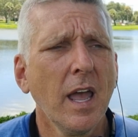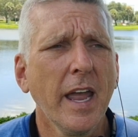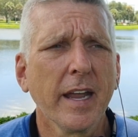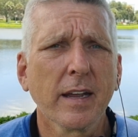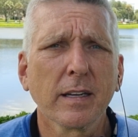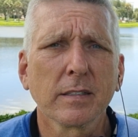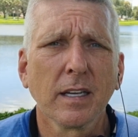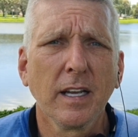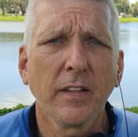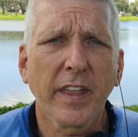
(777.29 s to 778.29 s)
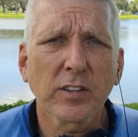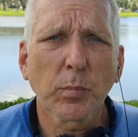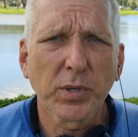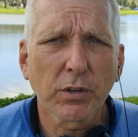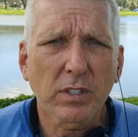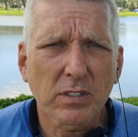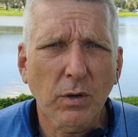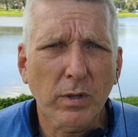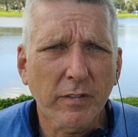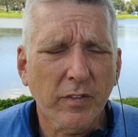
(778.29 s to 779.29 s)
and that the purest
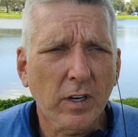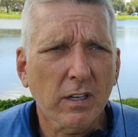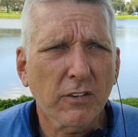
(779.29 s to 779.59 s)
holy fire,